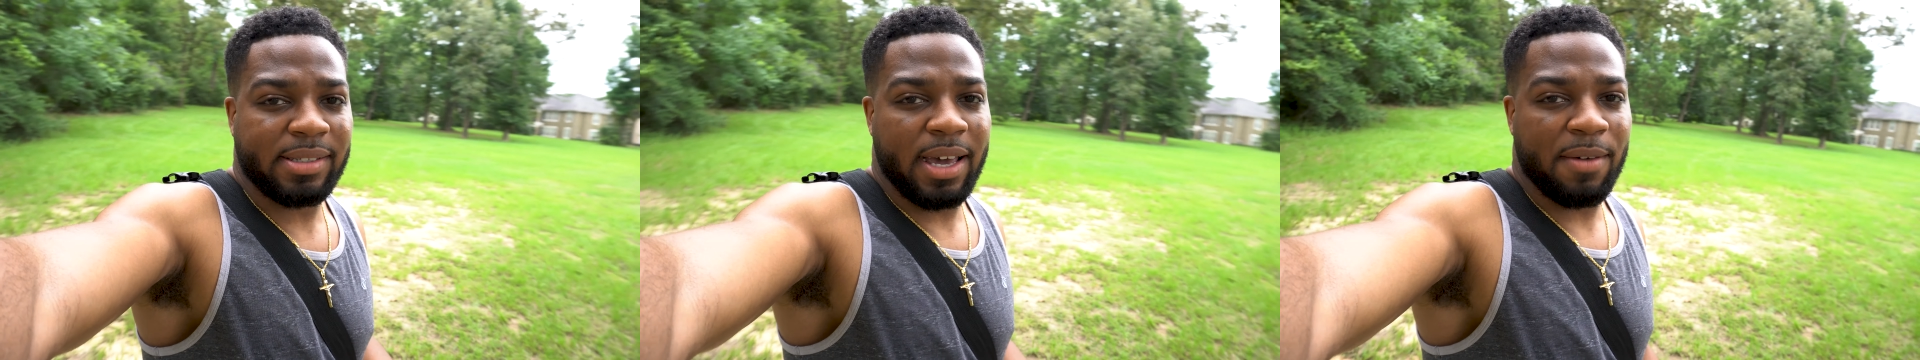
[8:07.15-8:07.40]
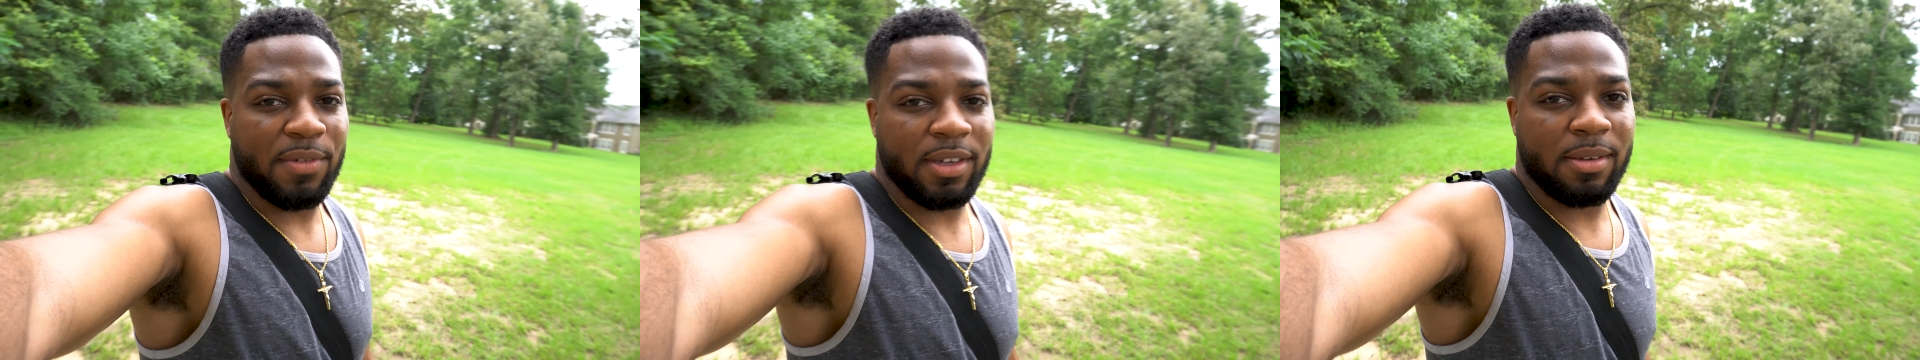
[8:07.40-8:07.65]

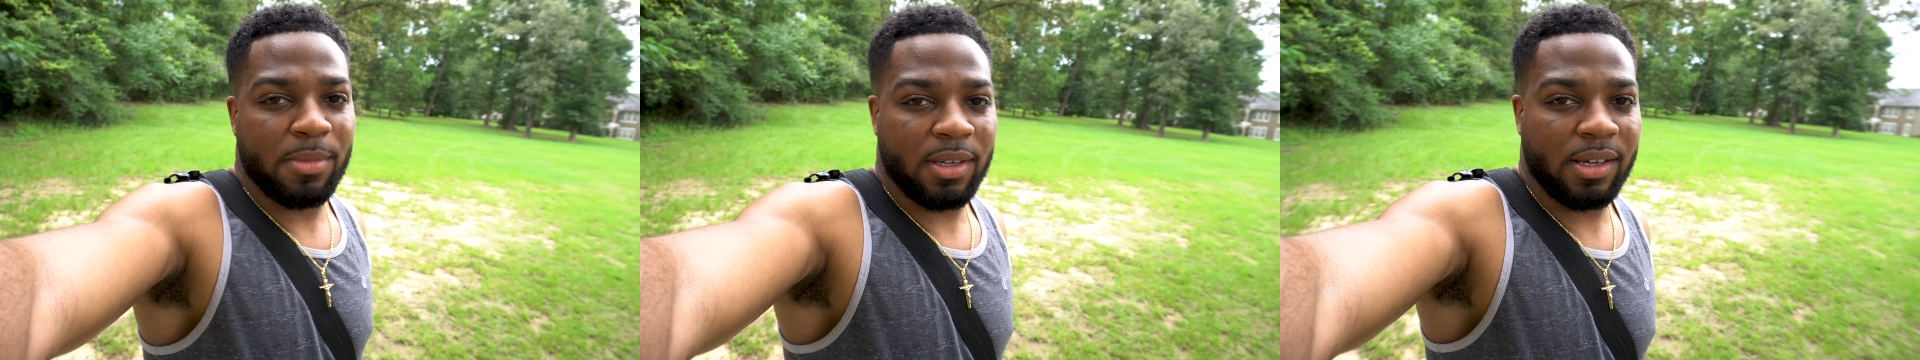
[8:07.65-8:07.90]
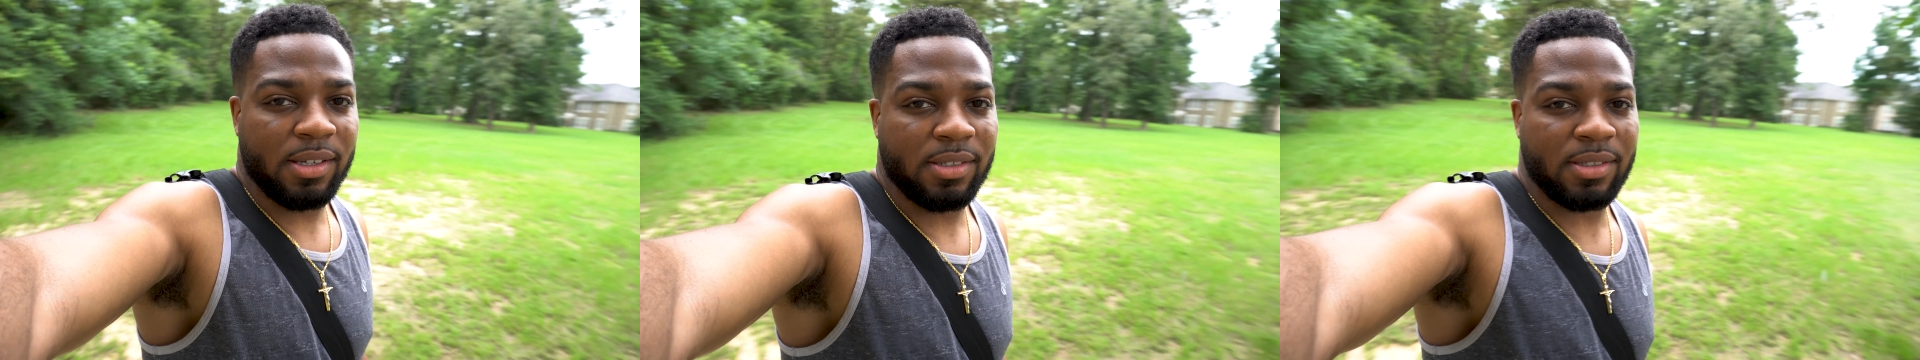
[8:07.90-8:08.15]
having it
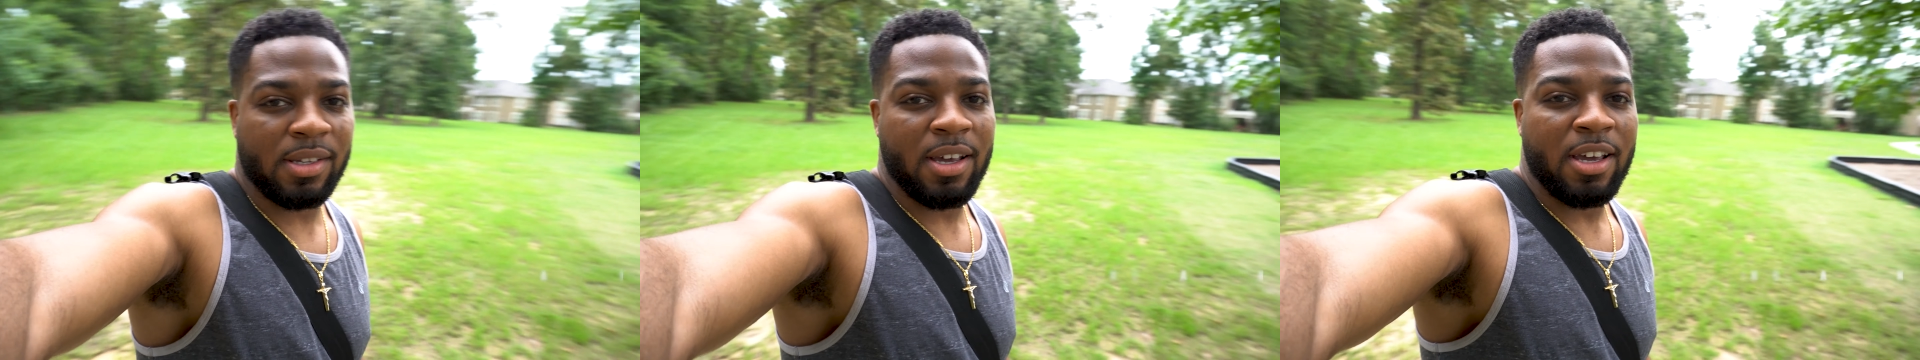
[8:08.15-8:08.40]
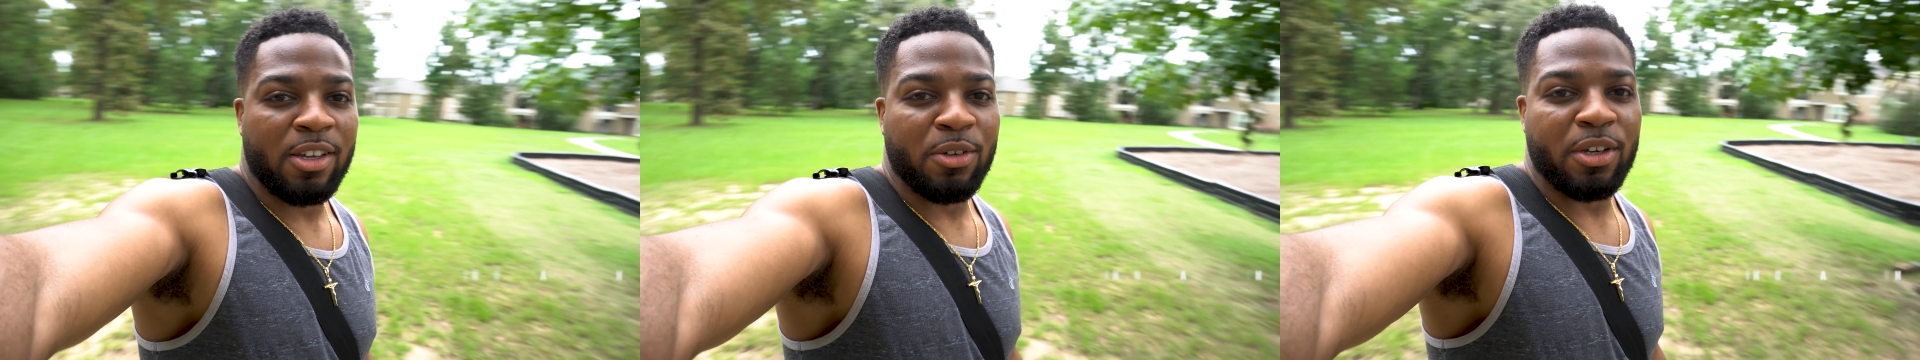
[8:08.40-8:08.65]
because
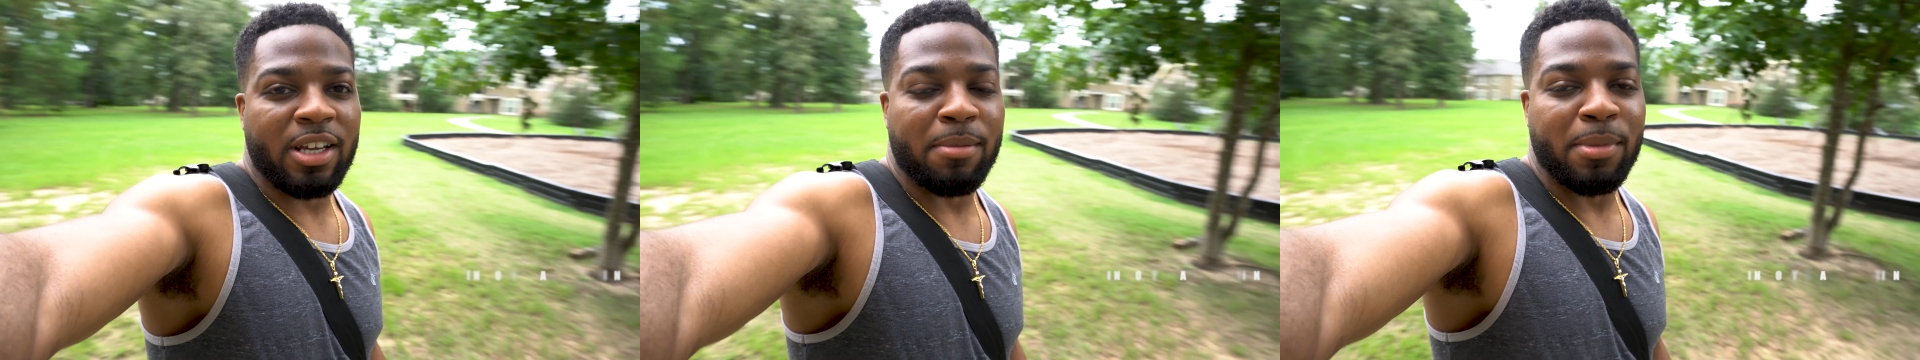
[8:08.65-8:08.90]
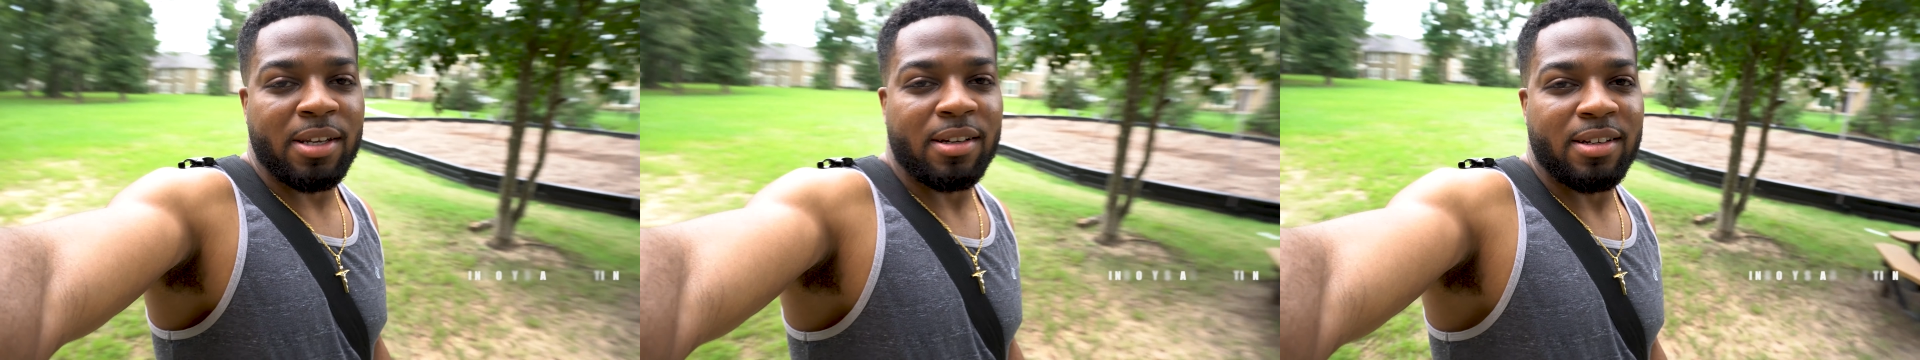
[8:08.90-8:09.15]
you can
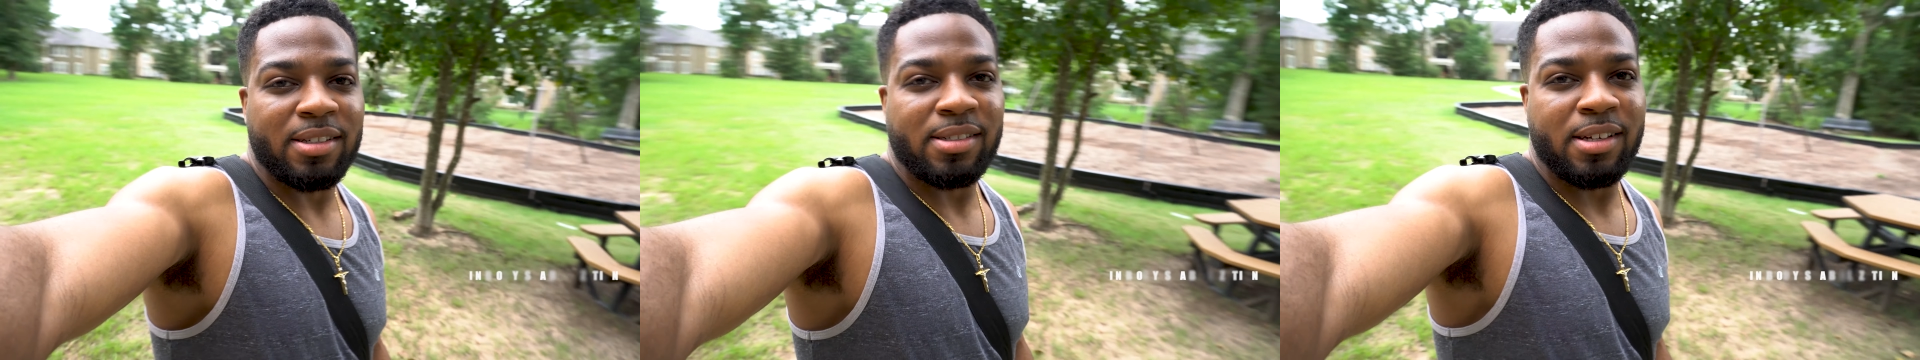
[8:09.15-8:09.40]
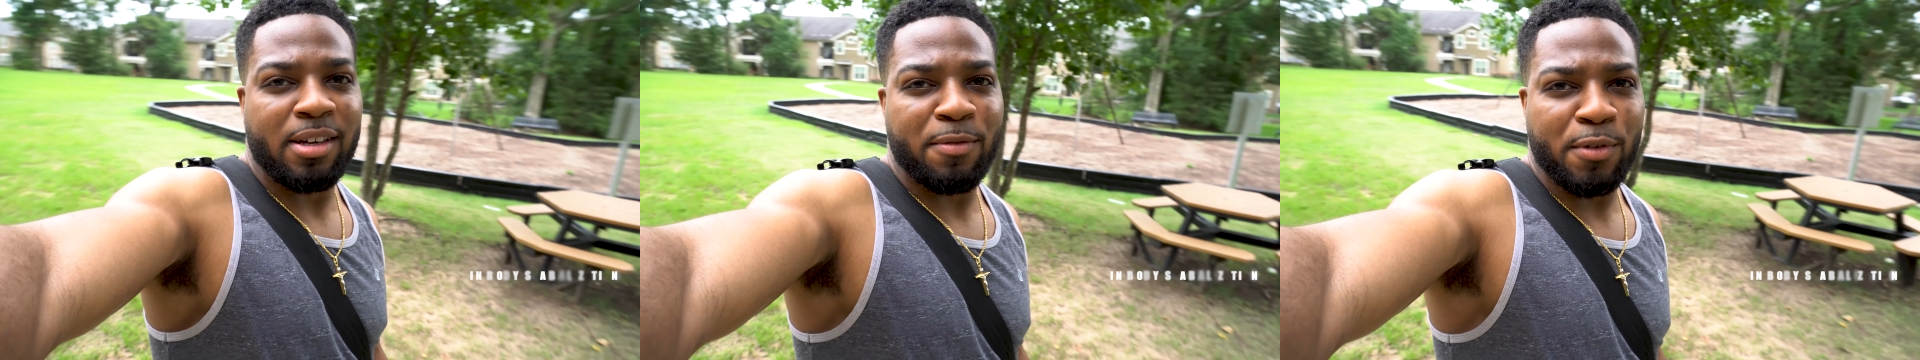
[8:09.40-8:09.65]
immediately
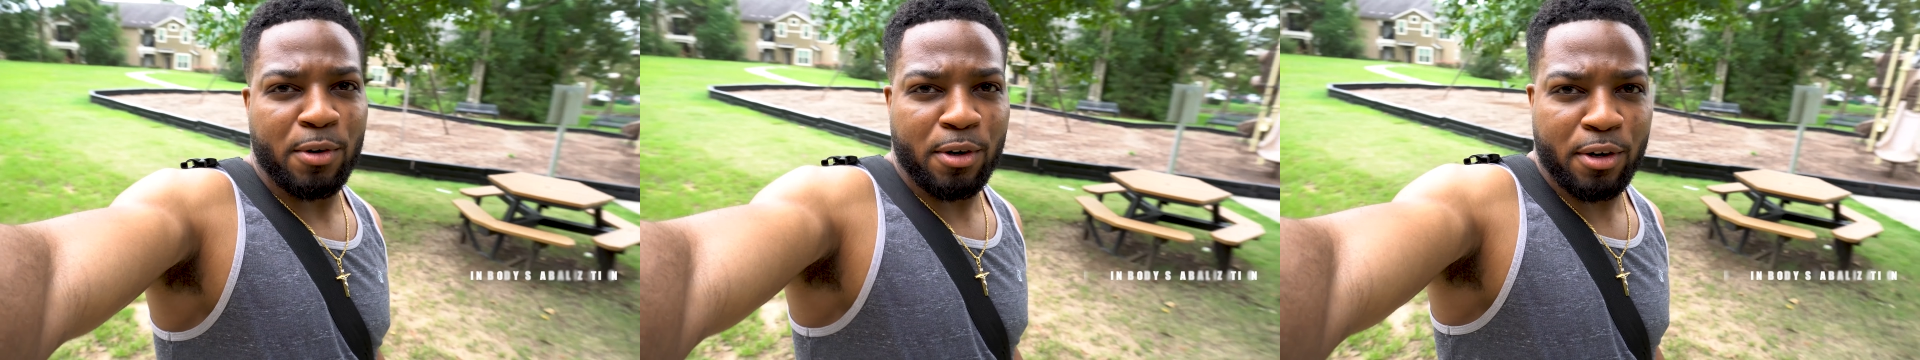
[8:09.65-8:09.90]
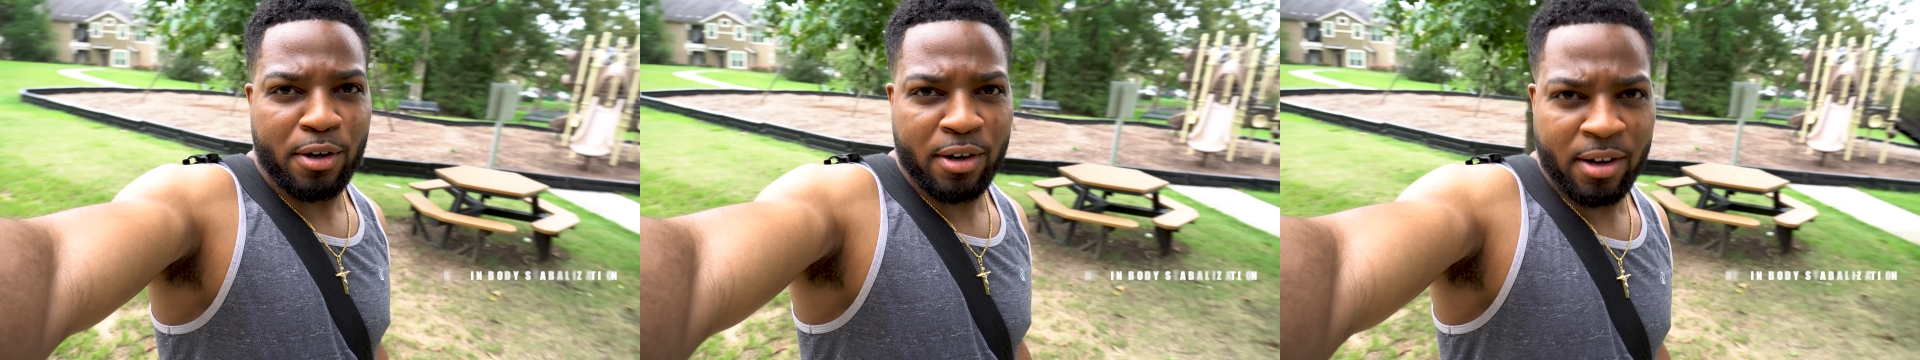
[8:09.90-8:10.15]
see if
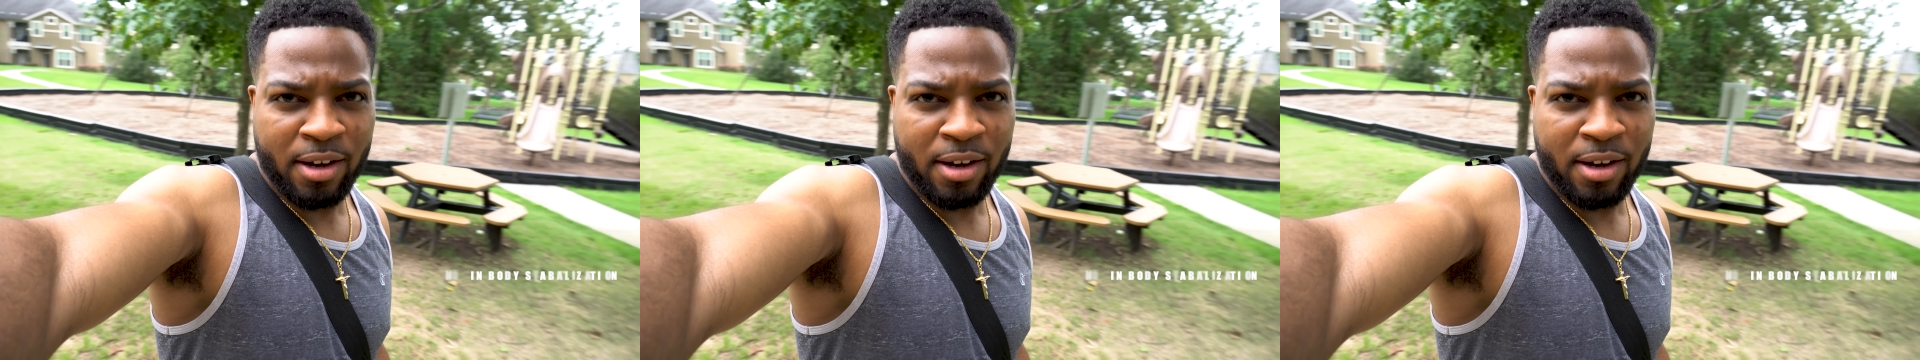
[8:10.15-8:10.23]
your